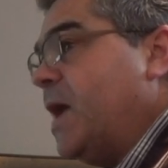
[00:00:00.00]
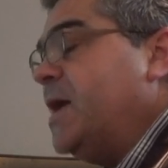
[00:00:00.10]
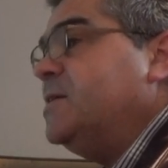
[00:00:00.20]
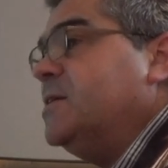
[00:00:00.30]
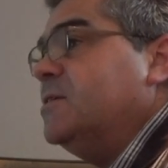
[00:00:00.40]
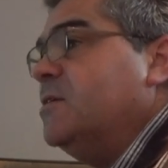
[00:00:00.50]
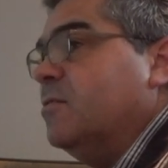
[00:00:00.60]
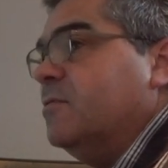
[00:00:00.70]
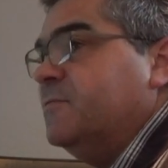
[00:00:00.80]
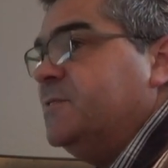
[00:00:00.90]
8 gig
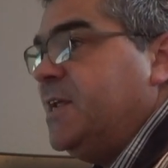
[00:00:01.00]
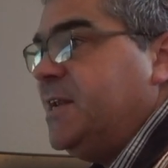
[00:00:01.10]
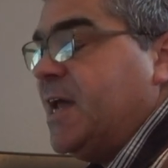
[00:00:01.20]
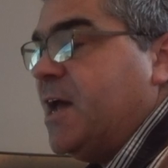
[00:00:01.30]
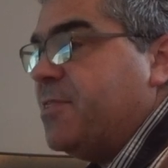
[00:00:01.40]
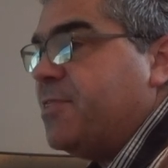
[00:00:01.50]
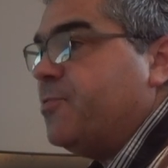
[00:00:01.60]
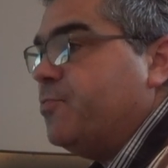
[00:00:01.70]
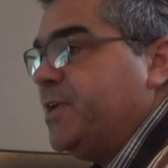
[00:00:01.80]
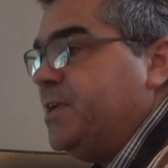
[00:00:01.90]
of
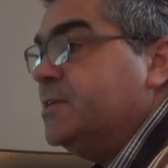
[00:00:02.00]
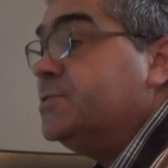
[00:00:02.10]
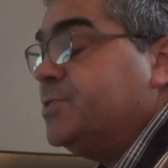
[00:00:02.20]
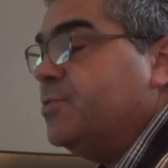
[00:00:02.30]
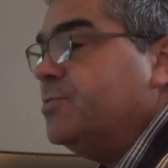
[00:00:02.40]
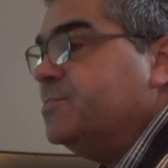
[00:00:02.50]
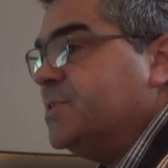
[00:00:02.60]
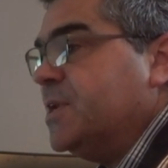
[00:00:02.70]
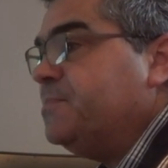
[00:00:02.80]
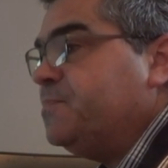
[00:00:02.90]
DDR3
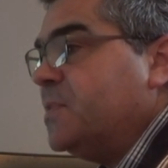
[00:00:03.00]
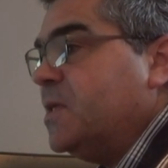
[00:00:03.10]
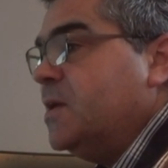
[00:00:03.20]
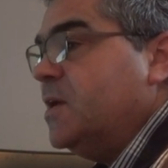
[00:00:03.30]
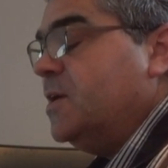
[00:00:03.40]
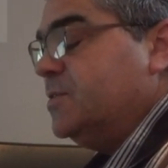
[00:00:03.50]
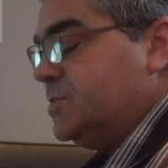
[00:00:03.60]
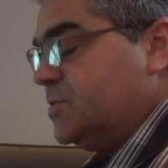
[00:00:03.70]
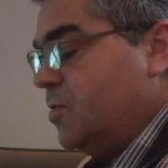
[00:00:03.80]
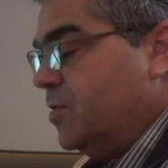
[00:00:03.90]
SODIMMs in it.
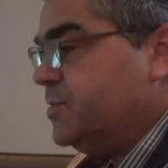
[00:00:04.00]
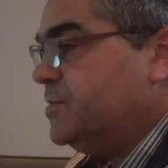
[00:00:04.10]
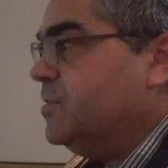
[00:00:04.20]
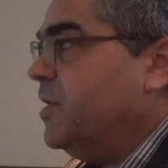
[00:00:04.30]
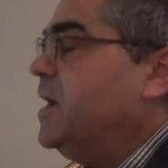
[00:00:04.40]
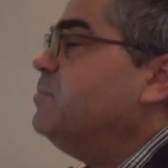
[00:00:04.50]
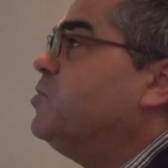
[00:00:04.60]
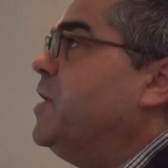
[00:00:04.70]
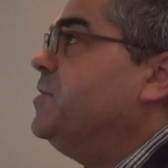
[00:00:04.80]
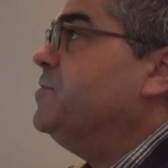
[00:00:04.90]
It's got, I
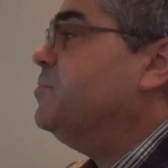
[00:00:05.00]
upgraded